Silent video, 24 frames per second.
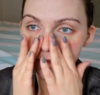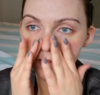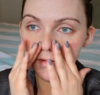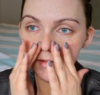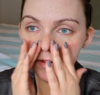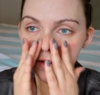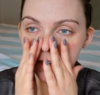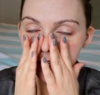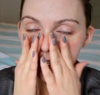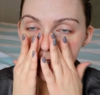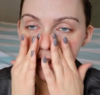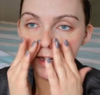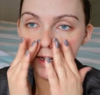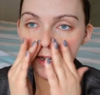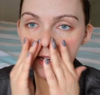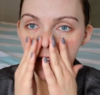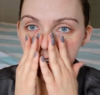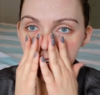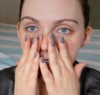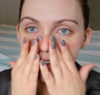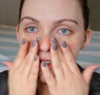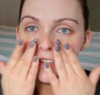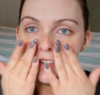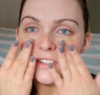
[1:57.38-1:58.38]
really
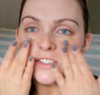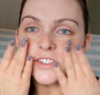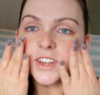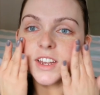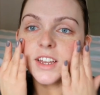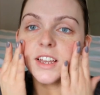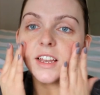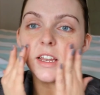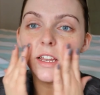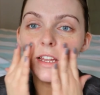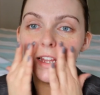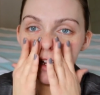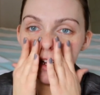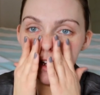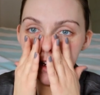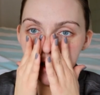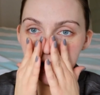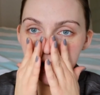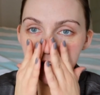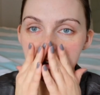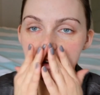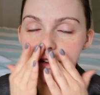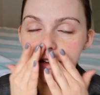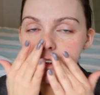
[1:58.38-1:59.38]
nice and gently
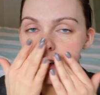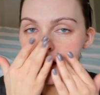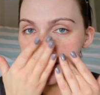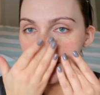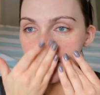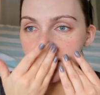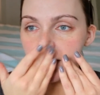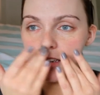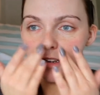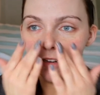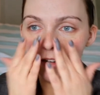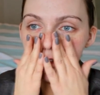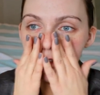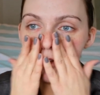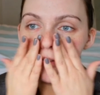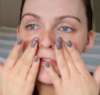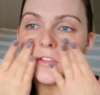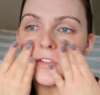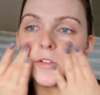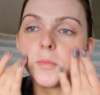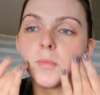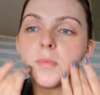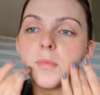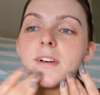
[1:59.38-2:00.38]

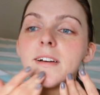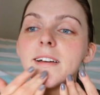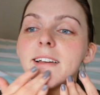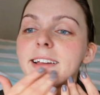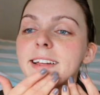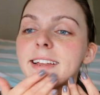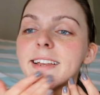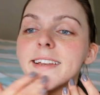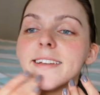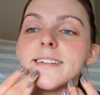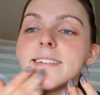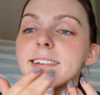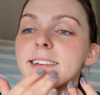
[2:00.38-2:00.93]
rub that in.